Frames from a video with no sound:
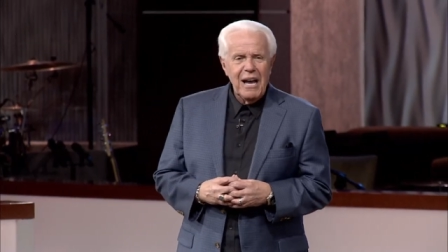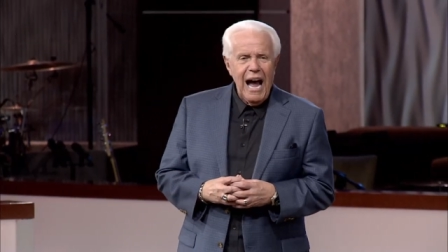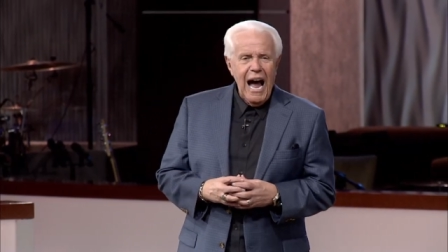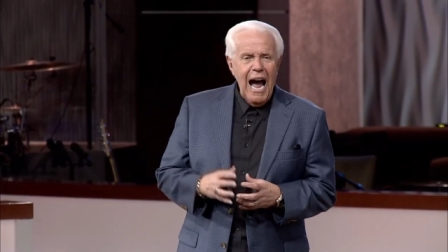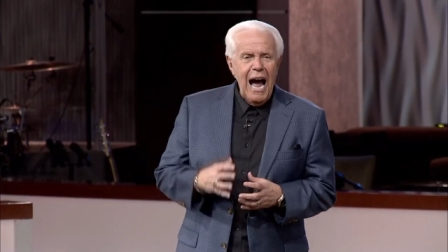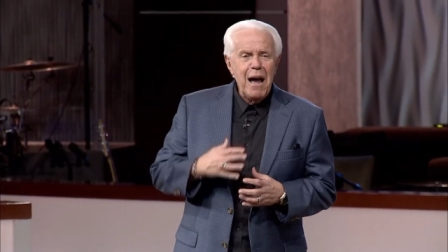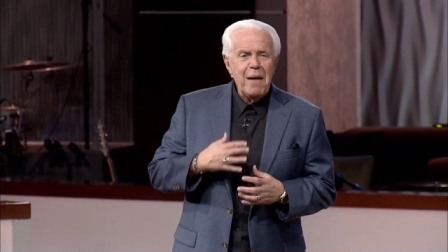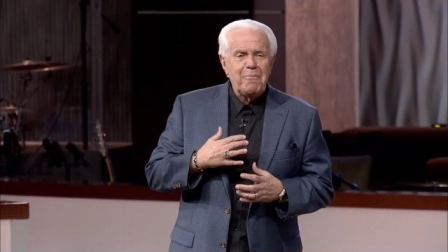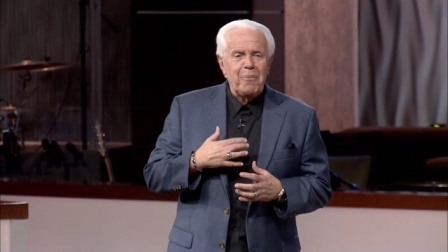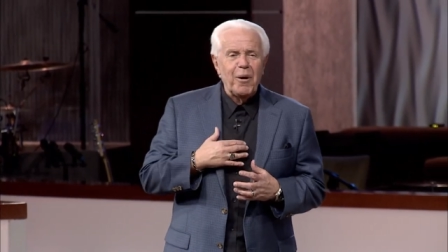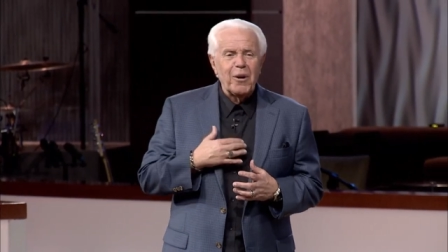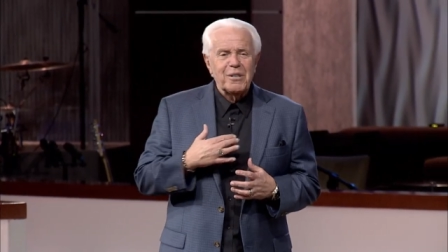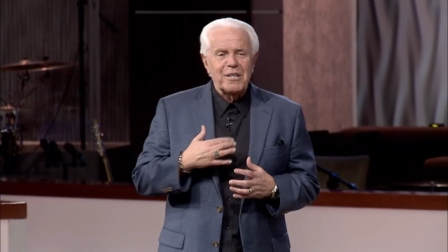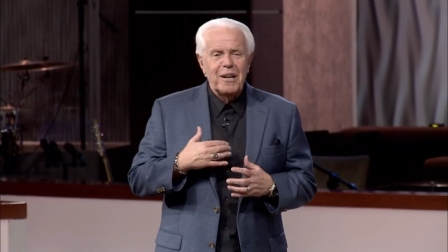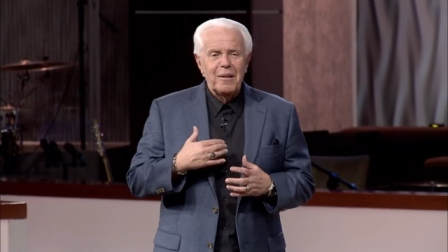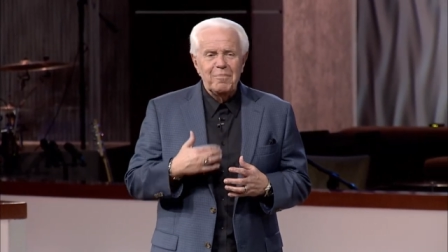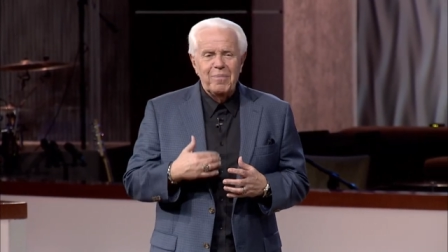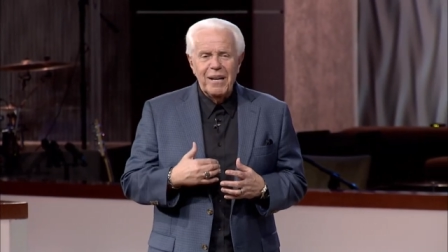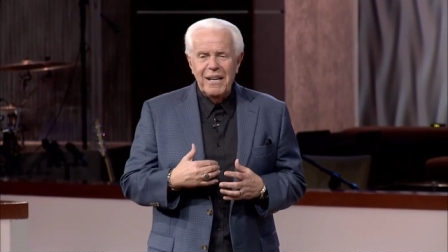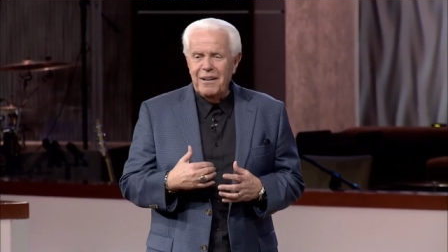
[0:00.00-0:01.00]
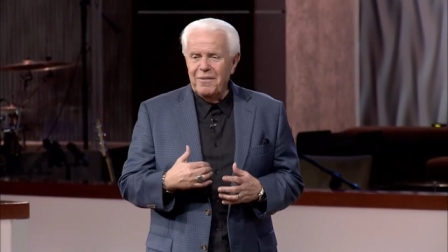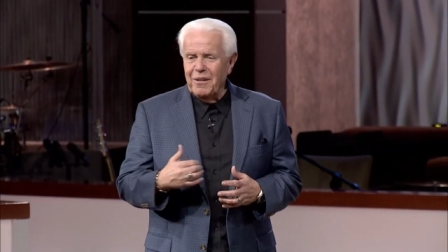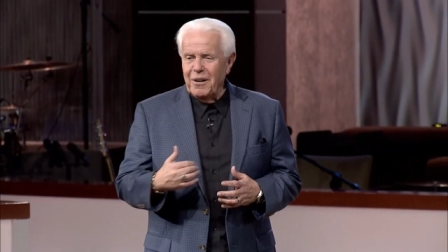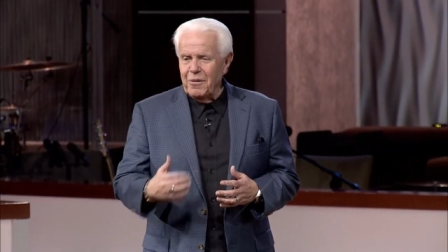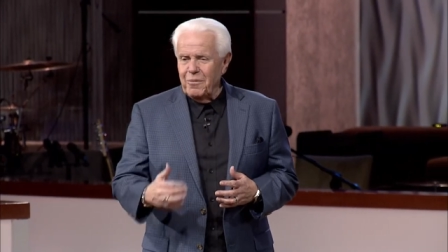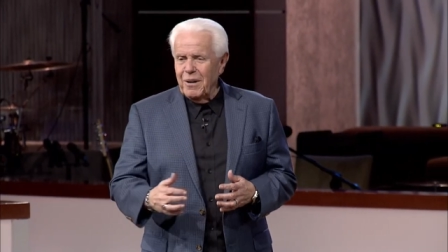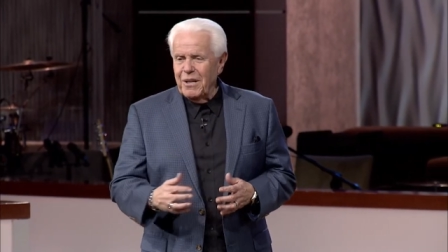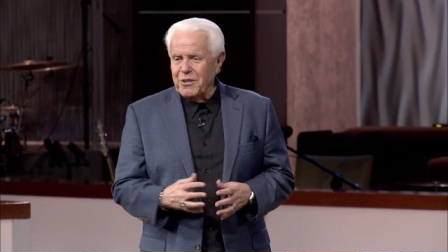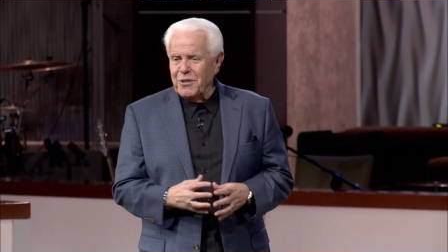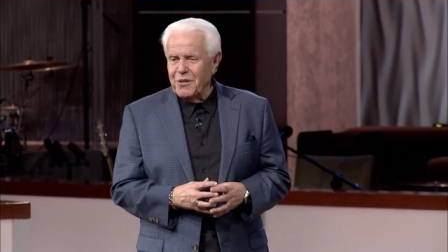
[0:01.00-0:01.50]
I personally believe in
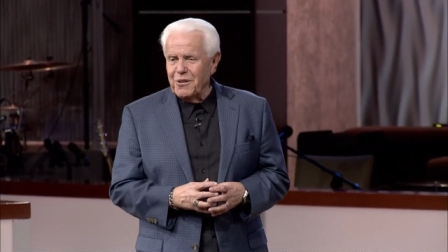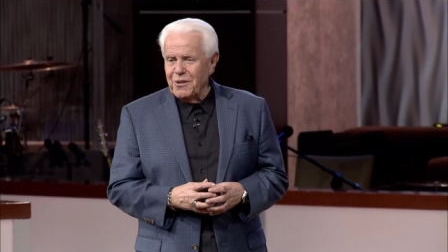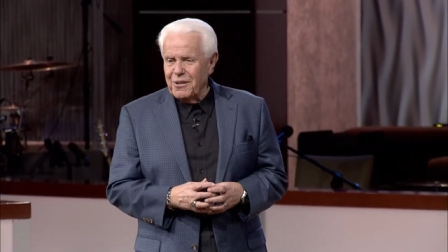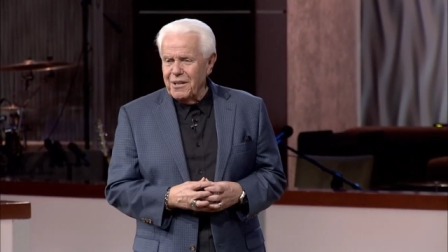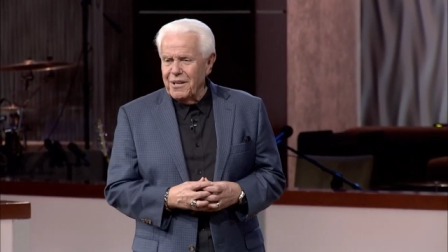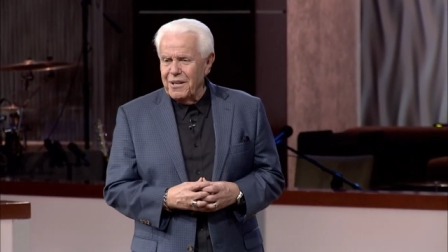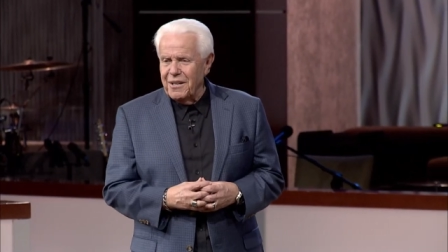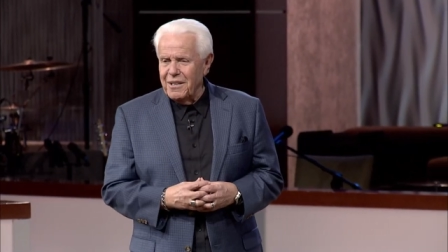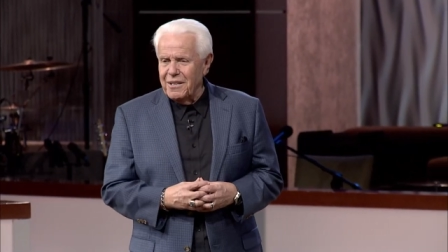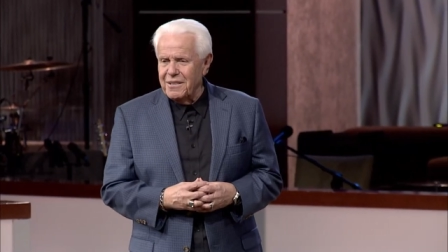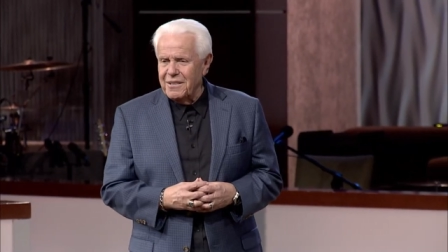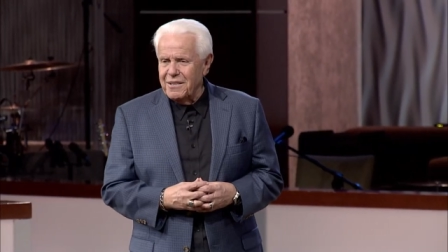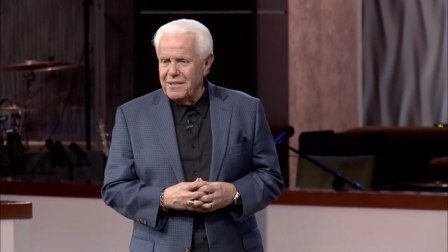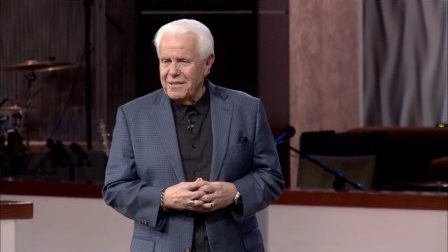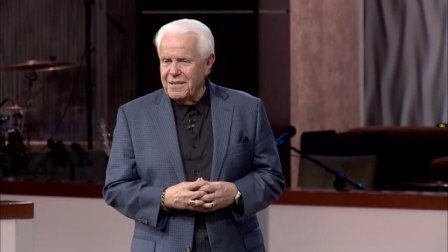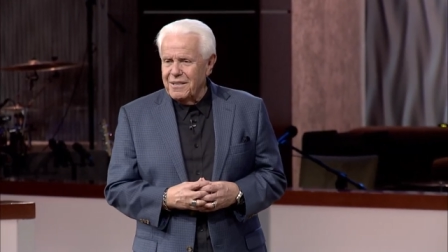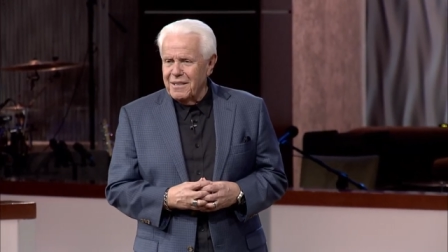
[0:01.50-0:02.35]
original goodness.